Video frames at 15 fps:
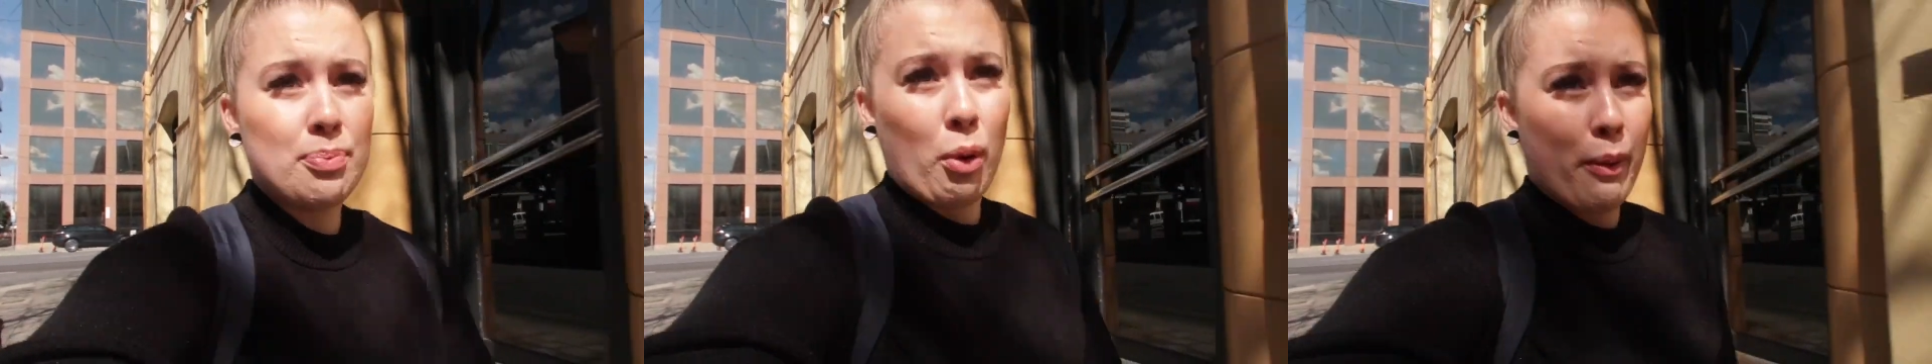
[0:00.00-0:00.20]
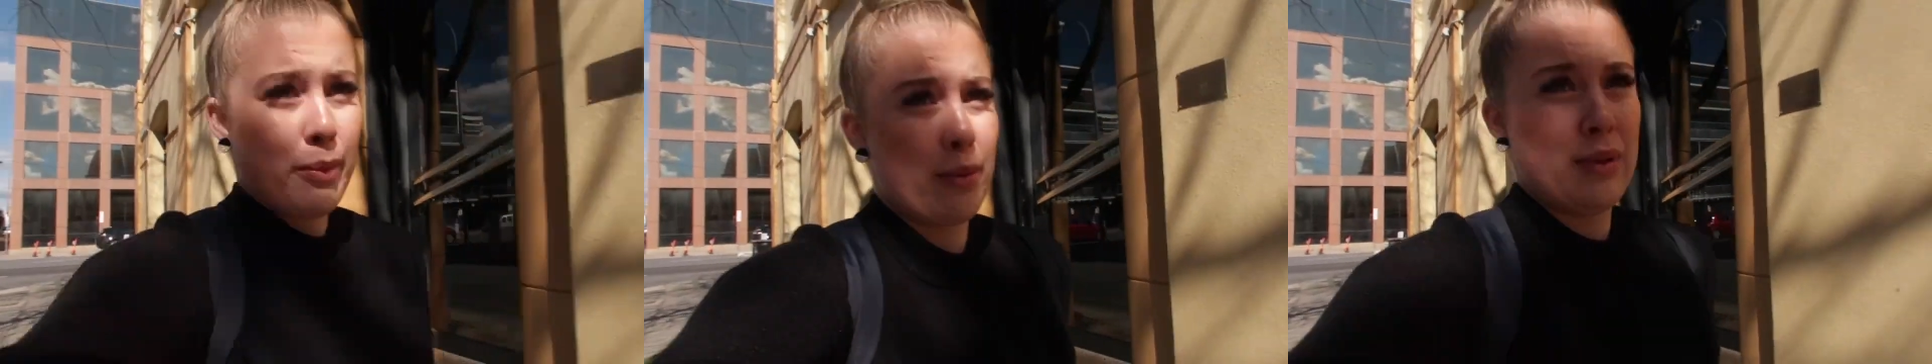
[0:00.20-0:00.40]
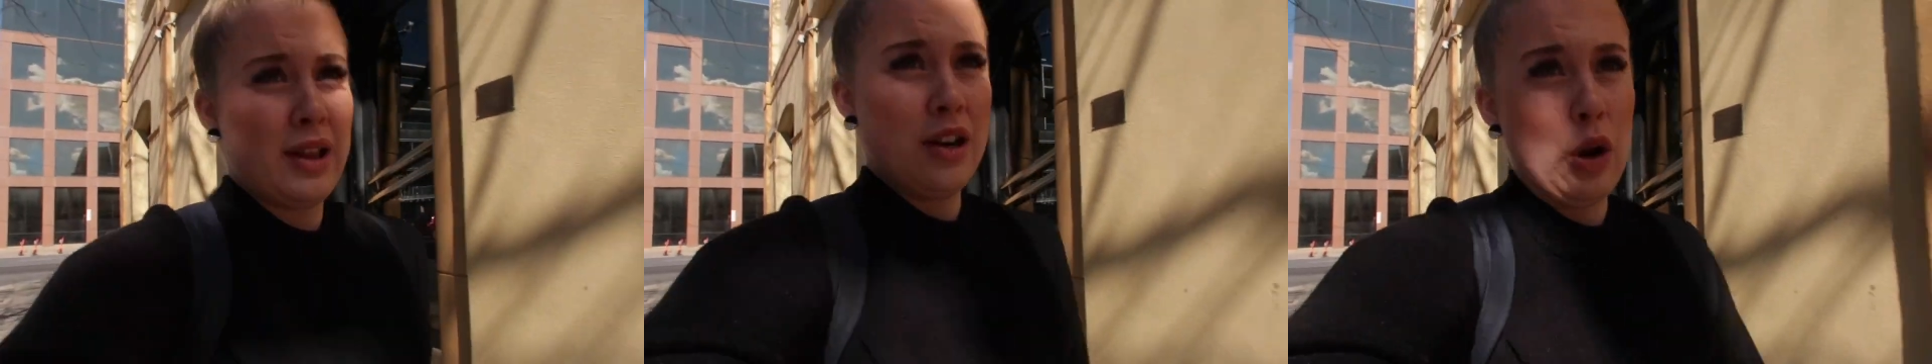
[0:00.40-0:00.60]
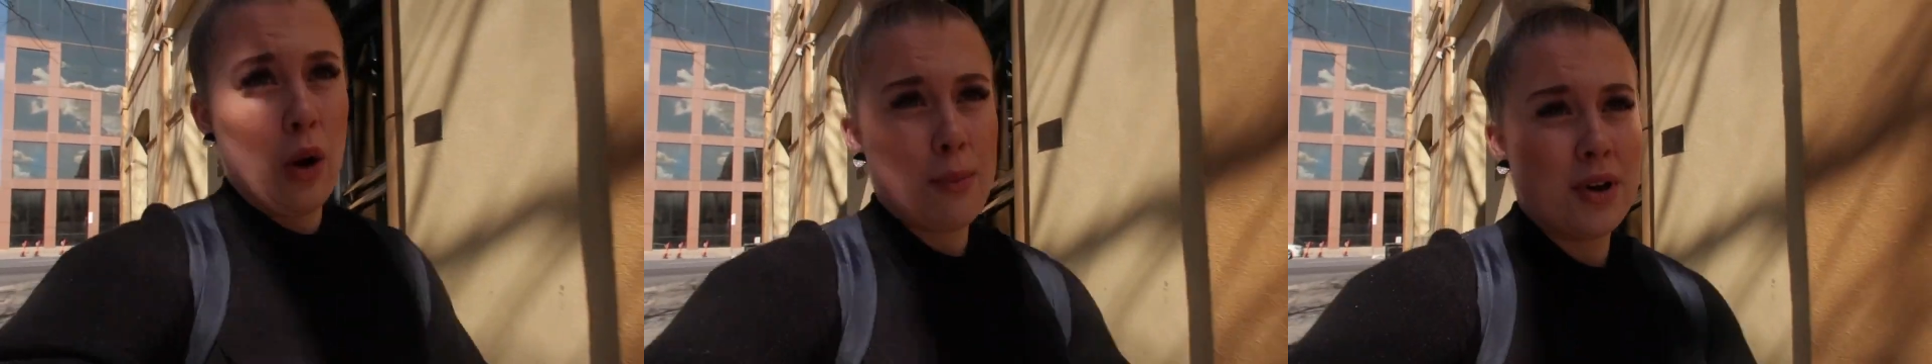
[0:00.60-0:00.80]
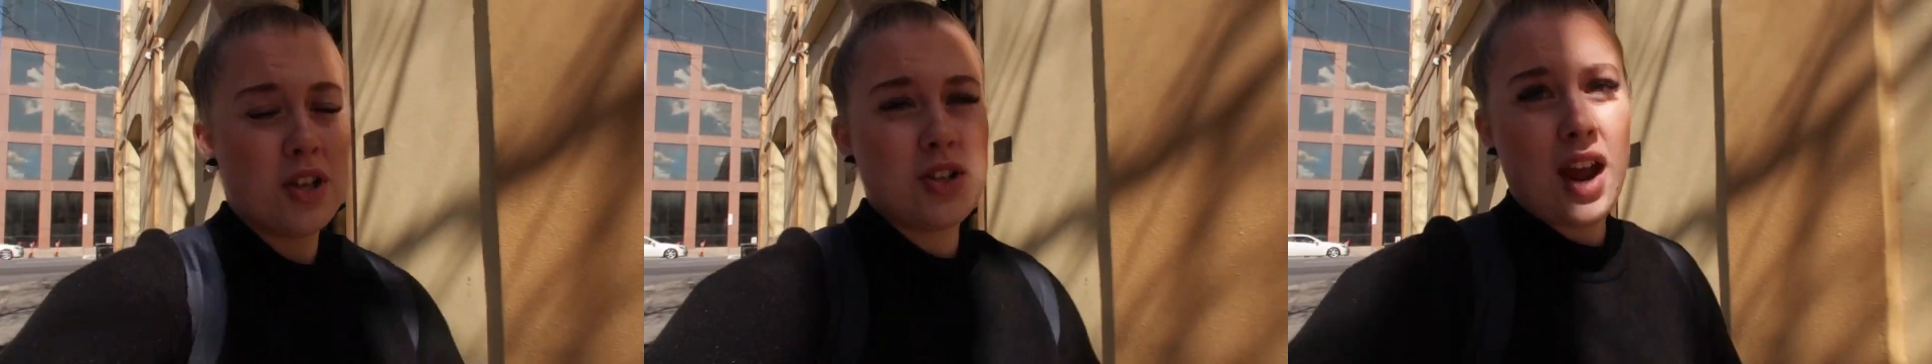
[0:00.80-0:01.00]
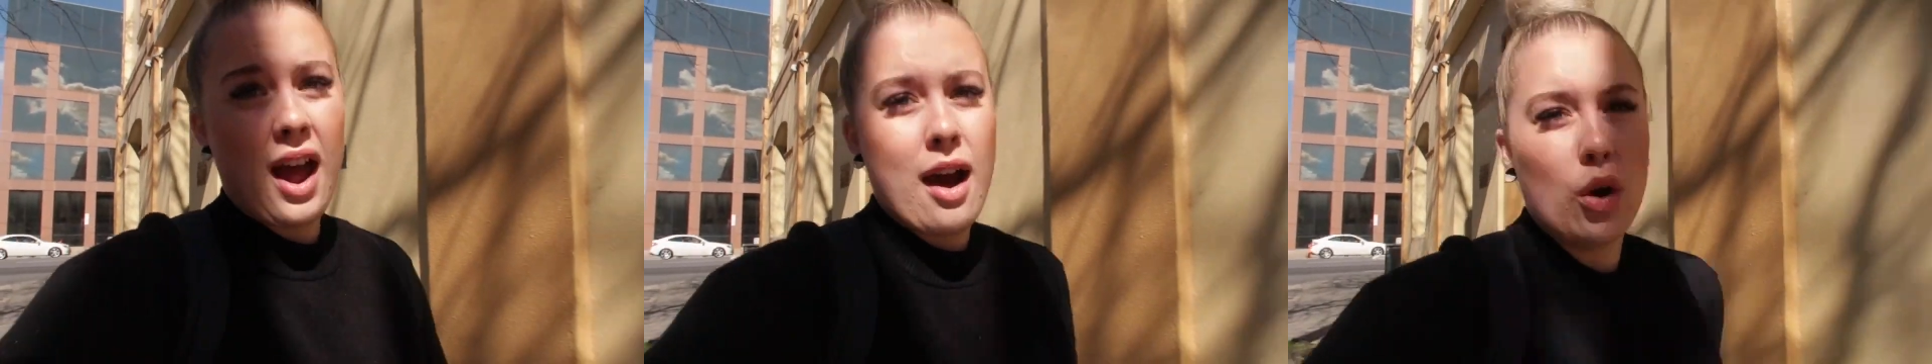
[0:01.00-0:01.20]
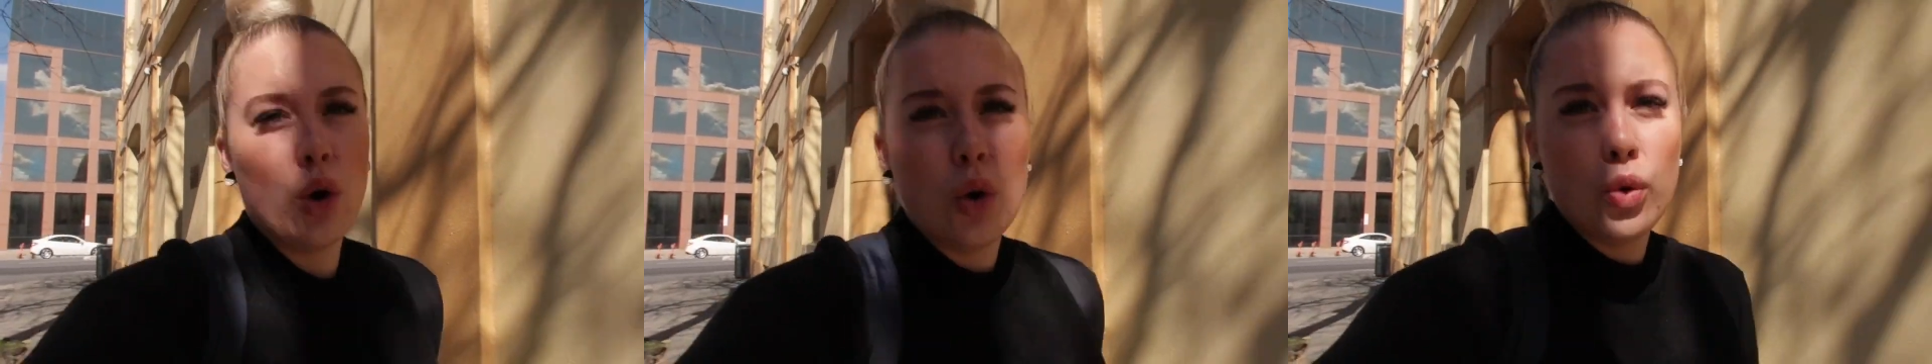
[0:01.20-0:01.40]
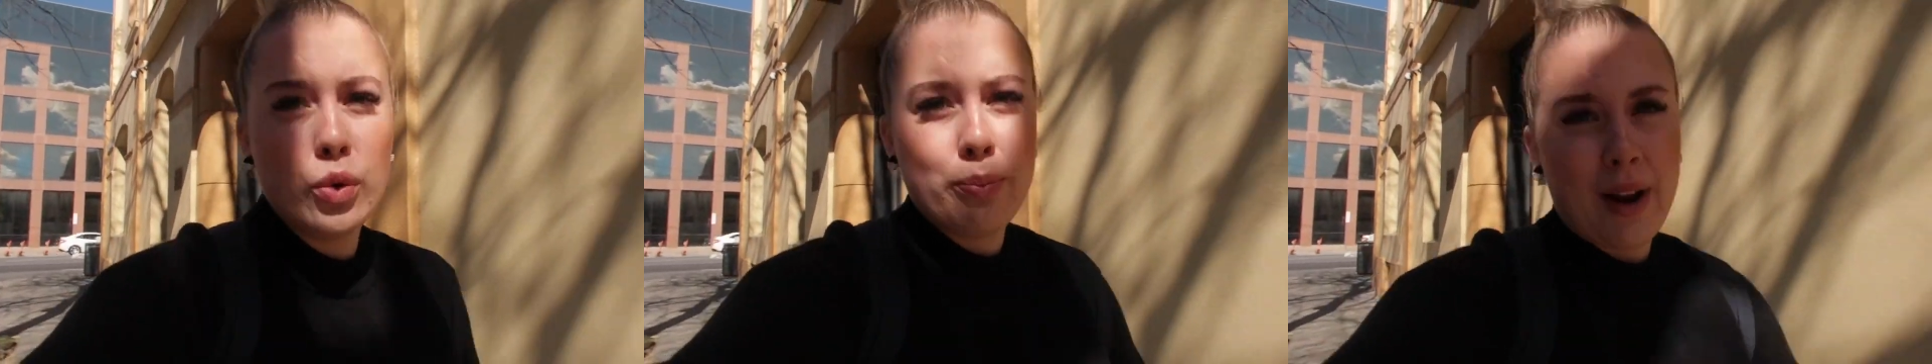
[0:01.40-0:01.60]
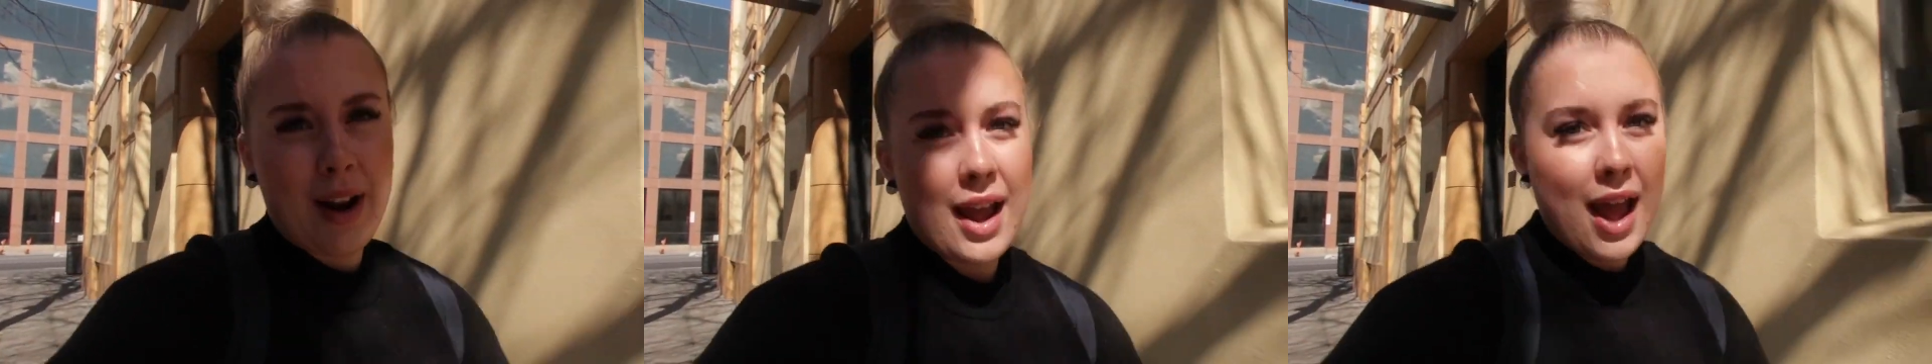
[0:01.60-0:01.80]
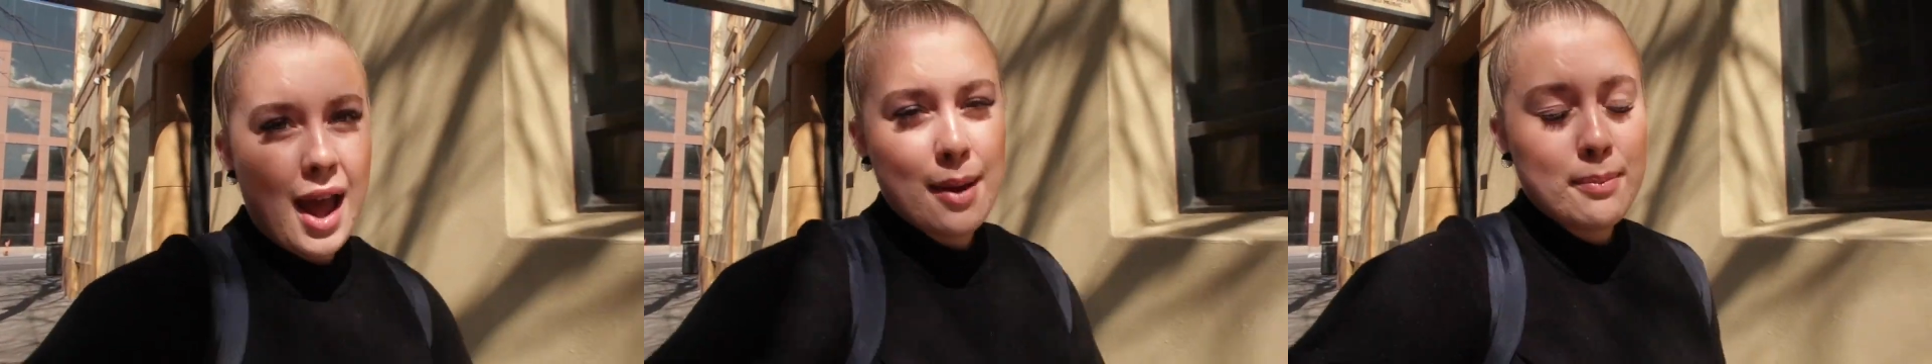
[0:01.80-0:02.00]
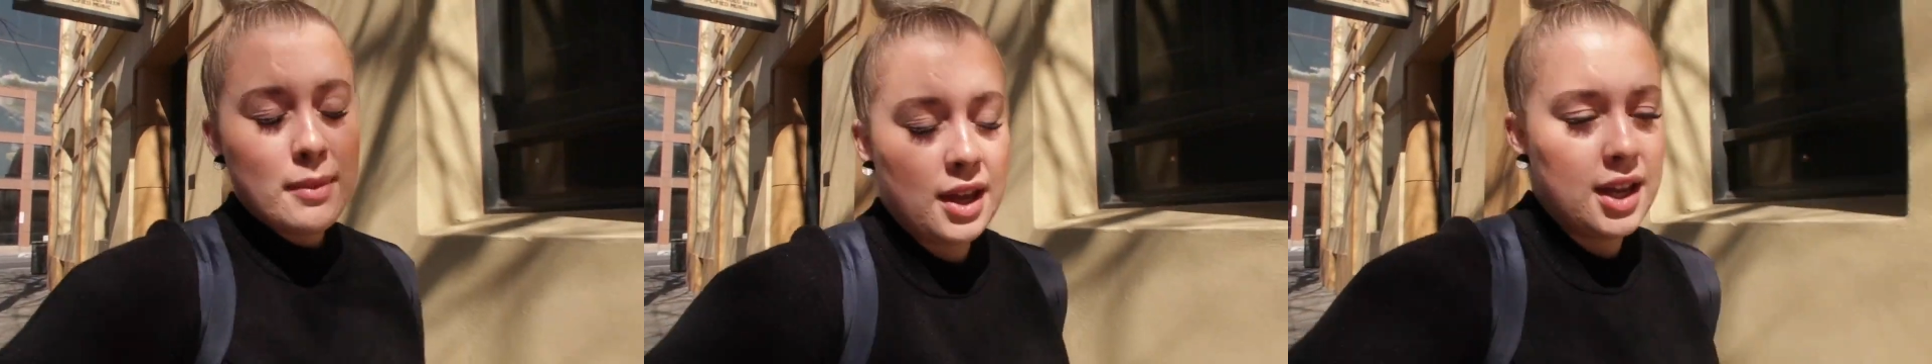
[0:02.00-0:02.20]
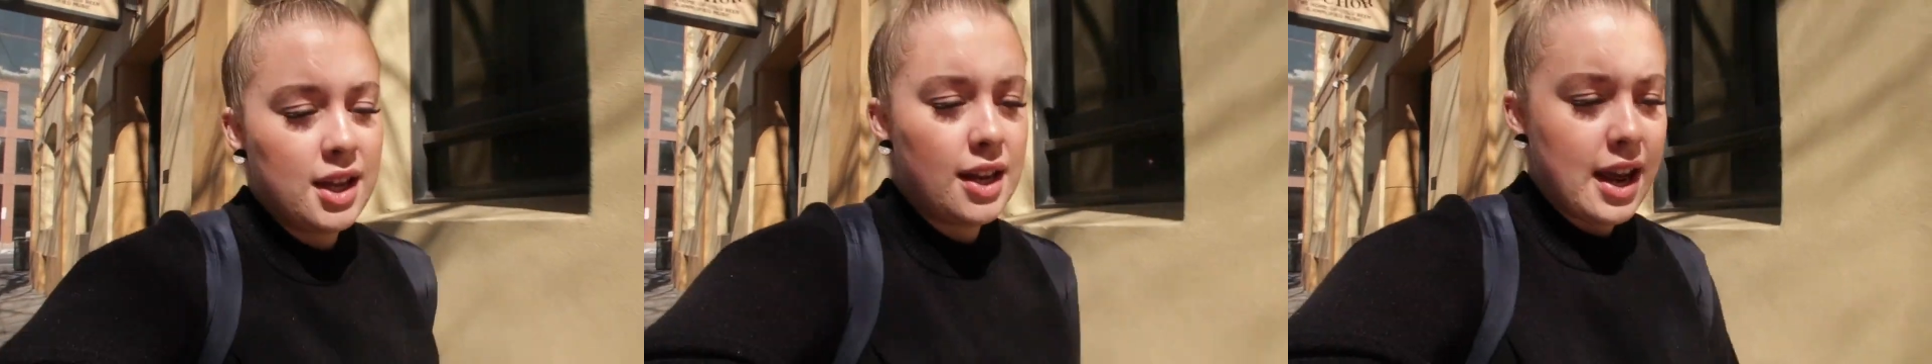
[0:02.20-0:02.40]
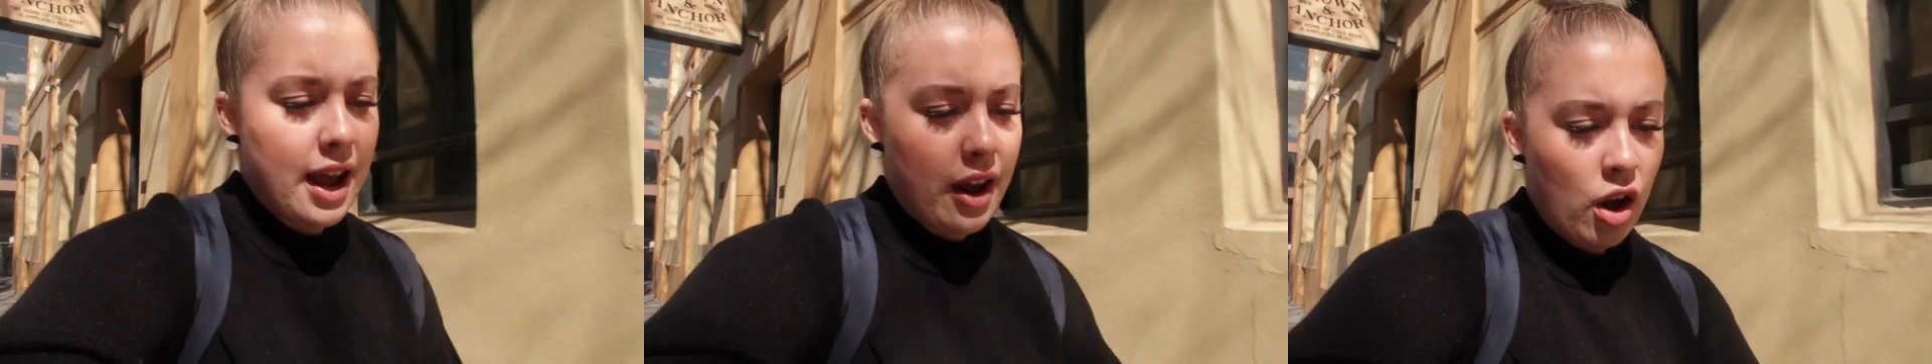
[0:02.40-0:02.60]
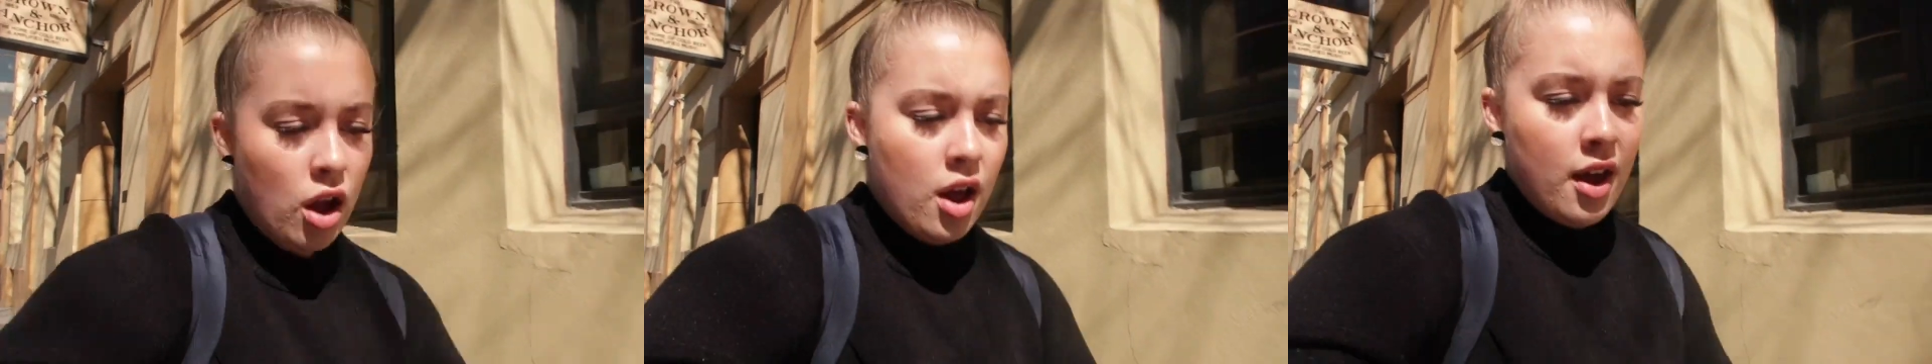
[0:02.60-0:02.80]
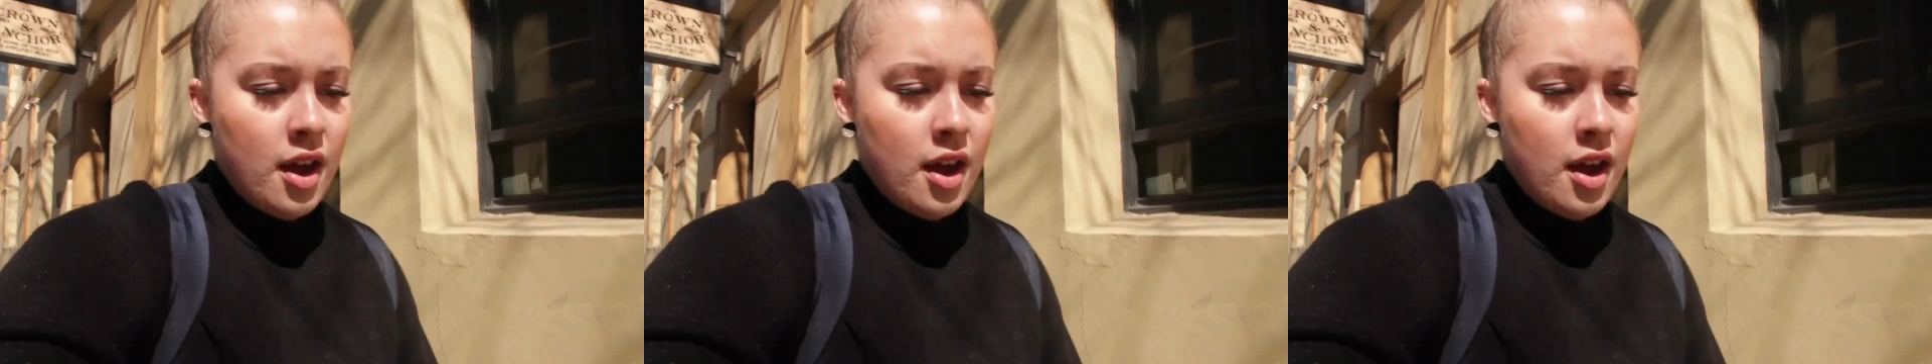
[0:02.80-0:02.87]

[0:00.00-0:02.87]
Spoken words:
Probably not much at all, but I am here now.